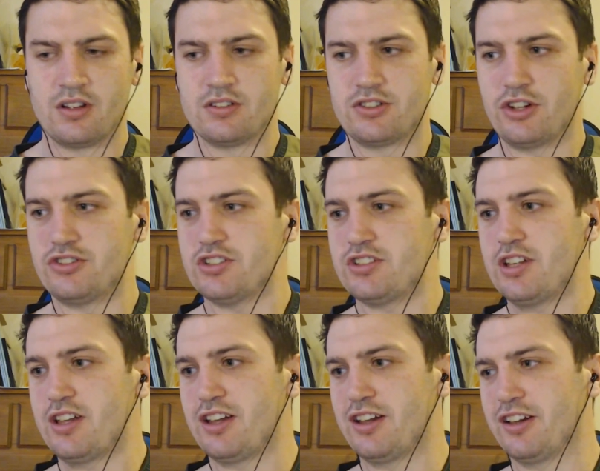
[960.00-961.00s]
So just
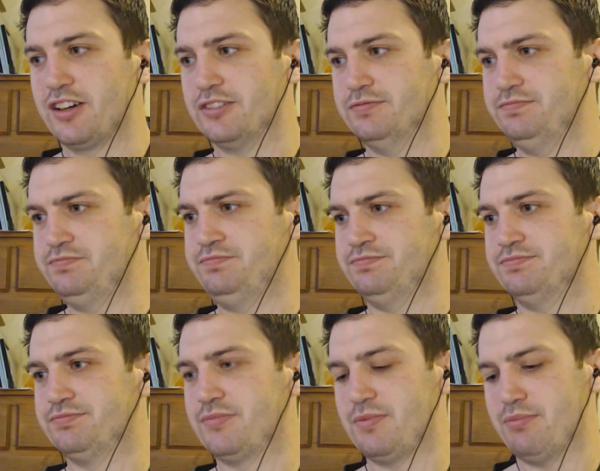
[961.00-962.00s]

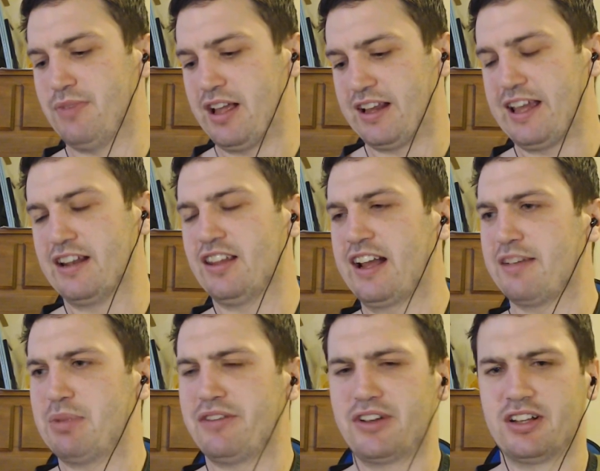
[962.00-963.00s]
again, like a
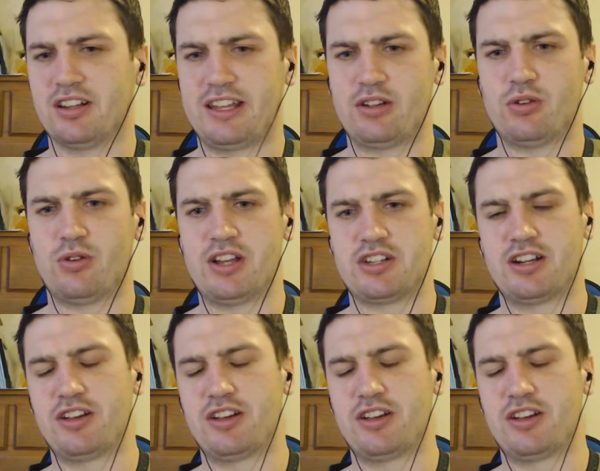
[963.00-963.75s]
bit of a legal question.